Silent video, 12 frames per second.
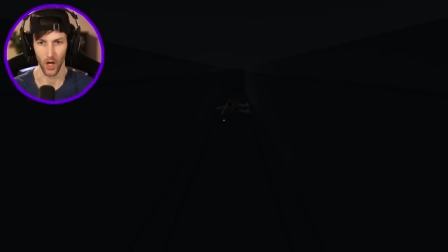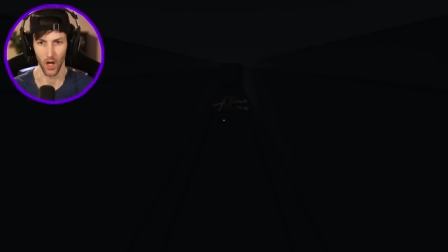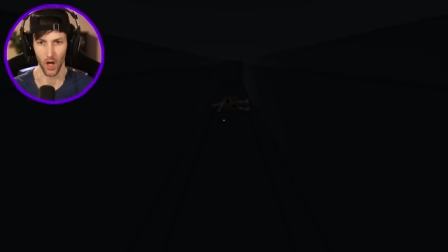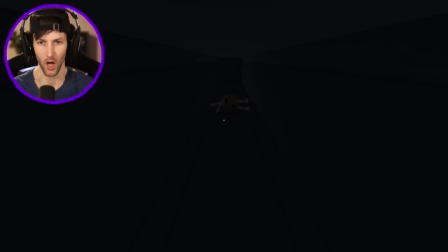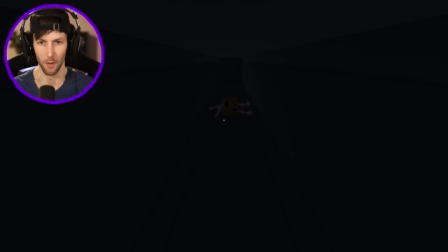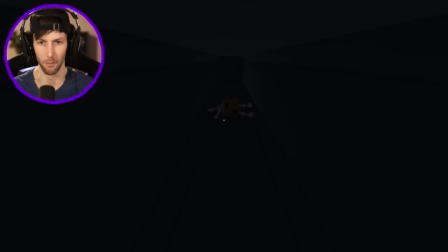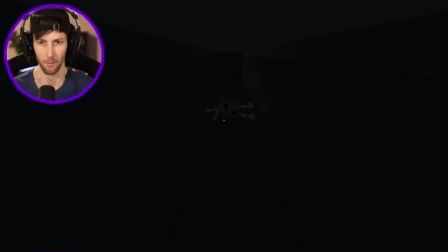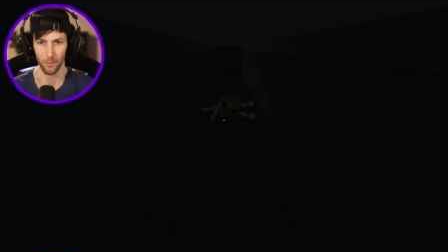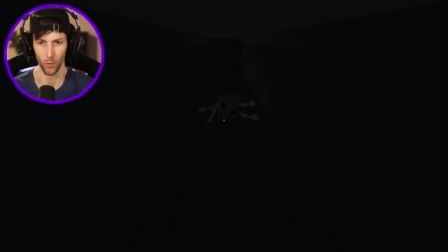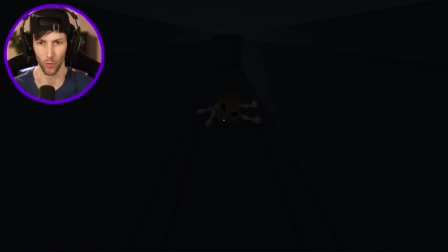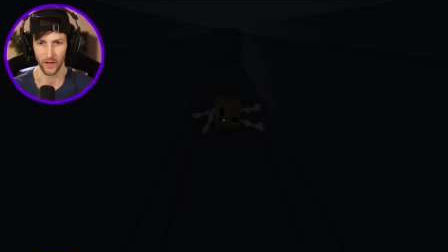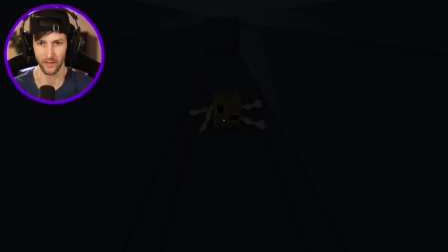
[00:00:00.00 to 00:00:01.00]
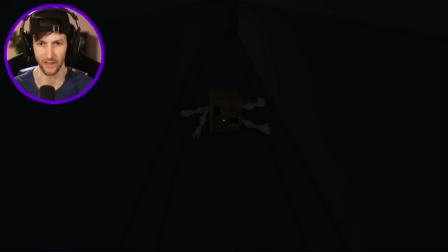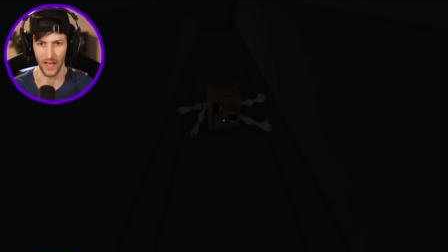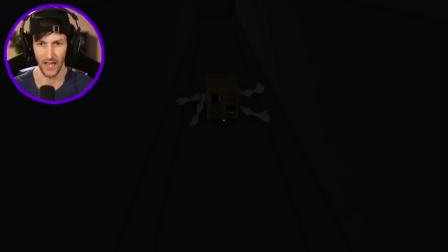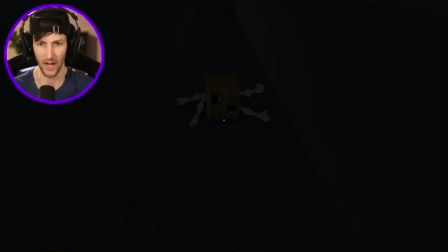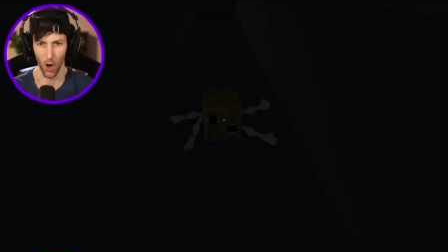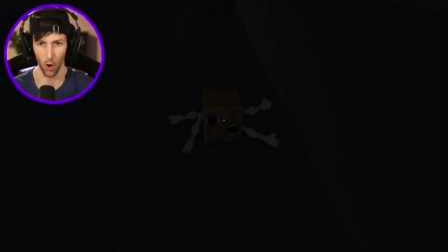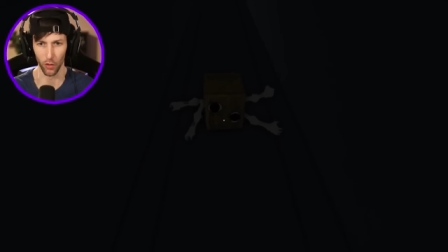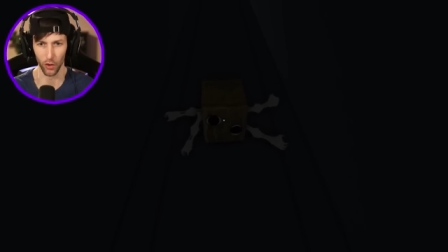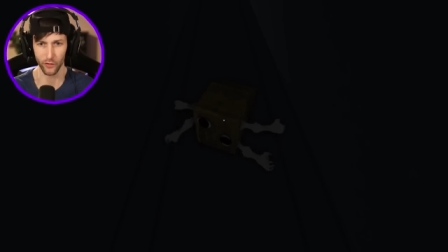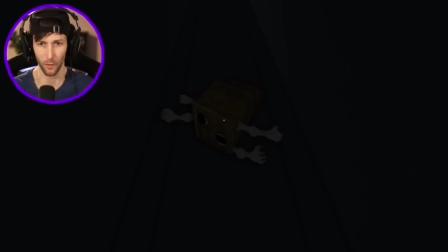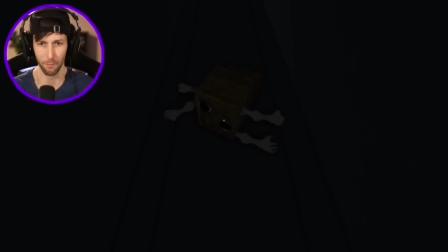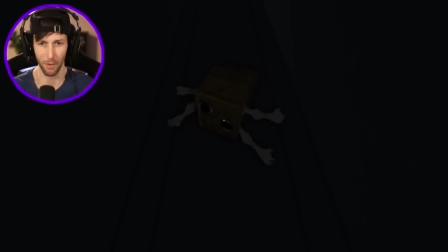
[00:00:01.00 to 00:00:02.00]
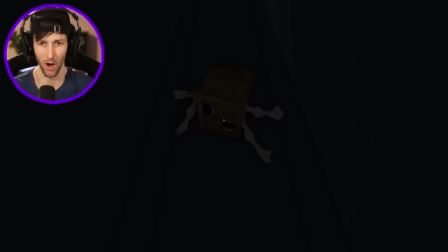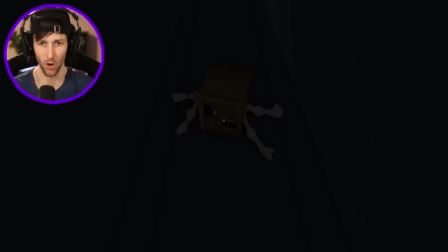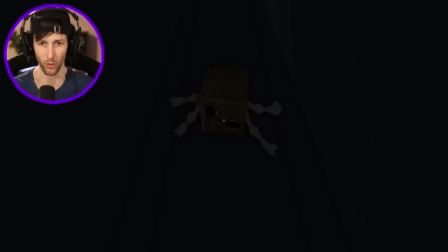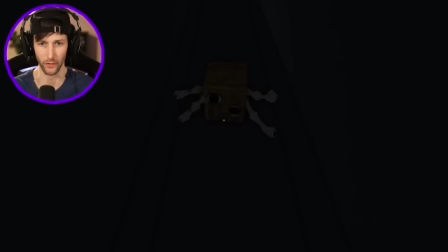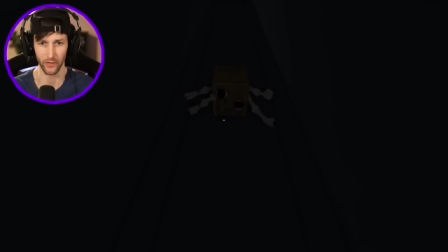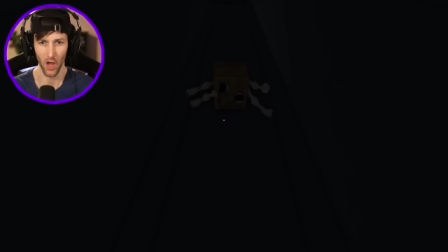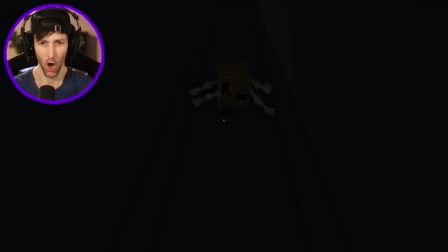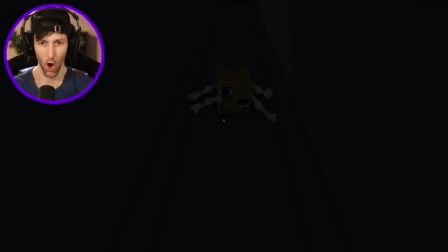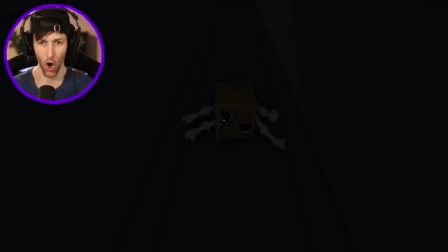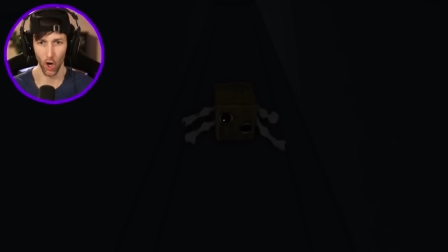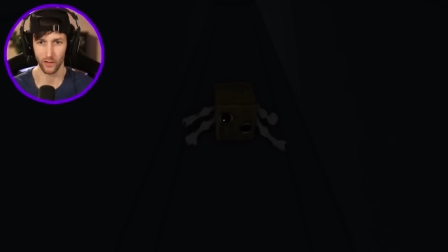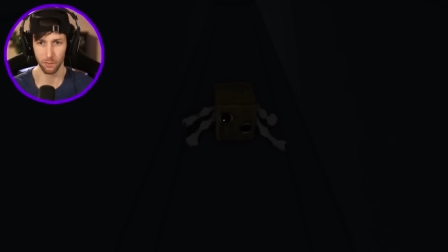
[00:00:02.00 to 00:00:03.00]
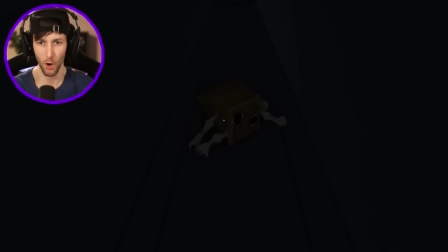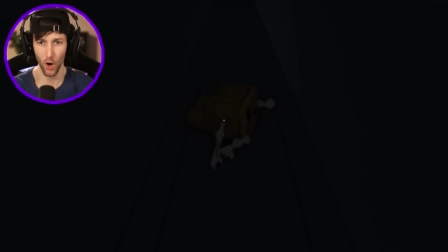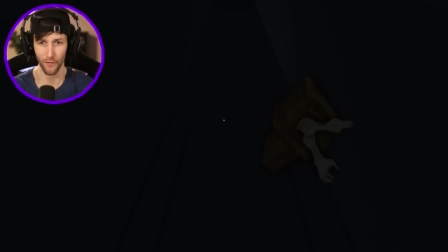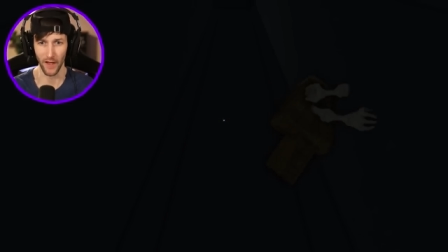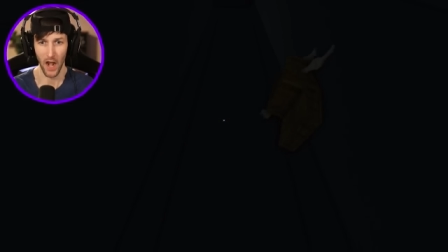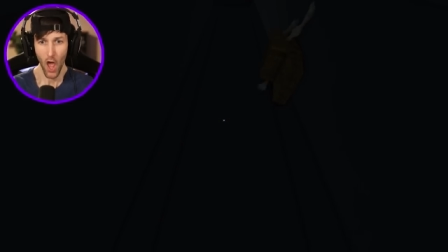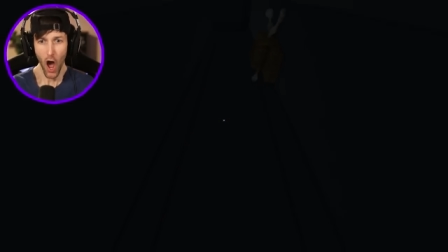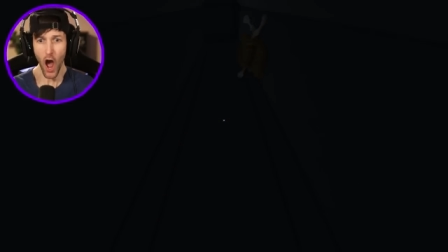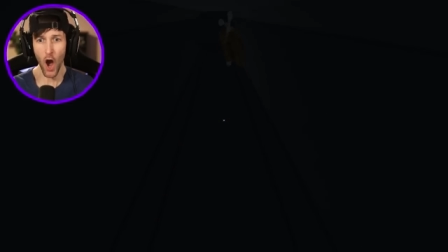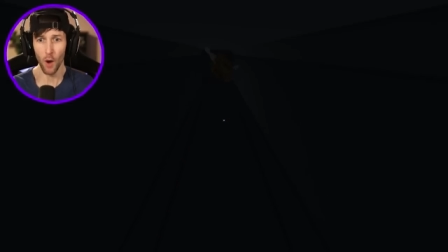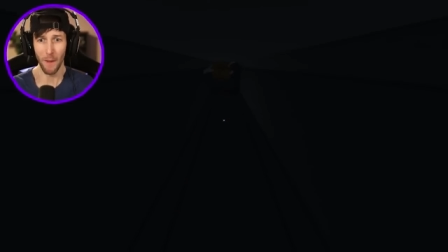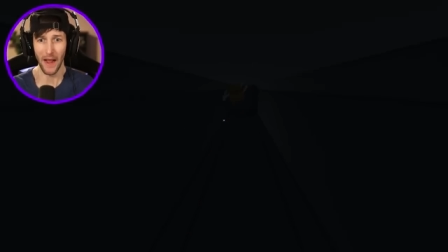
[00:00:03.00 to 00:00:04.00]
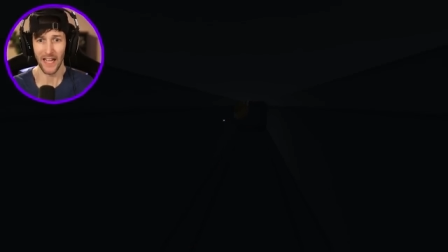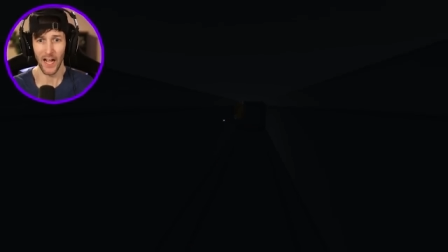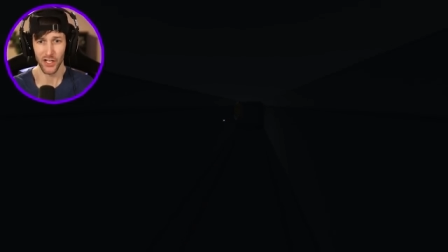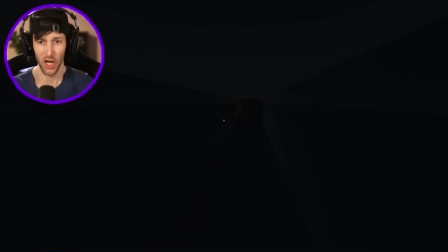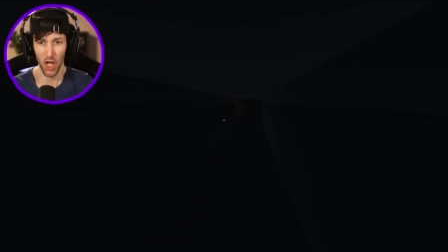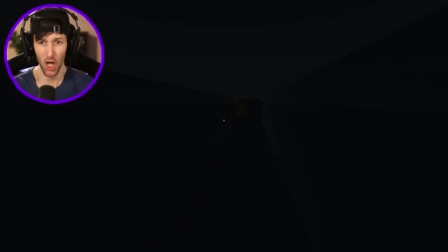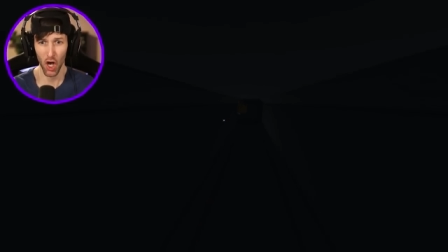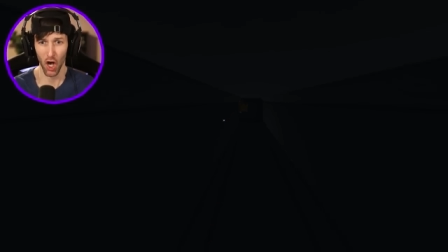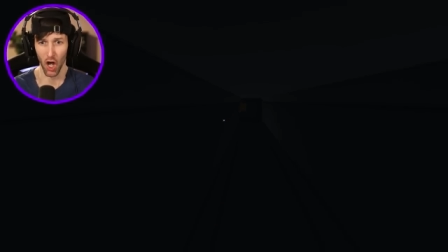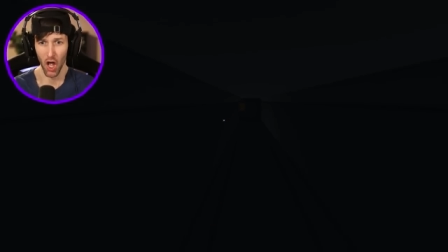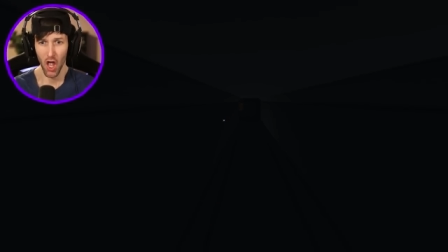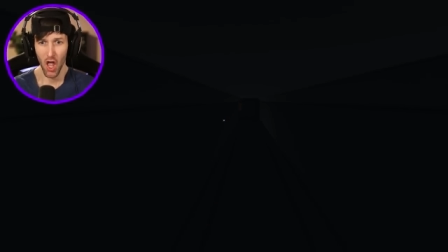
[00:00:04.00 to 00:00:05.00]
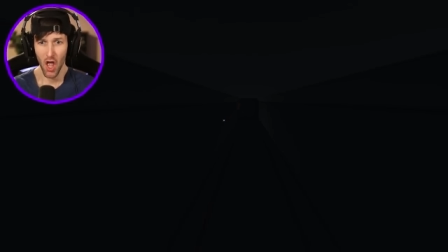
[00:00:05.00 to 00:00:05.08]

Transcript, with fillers: Um, what is that? Oh, those are bones. Oh, it's moving! Oh my gosh, ugh!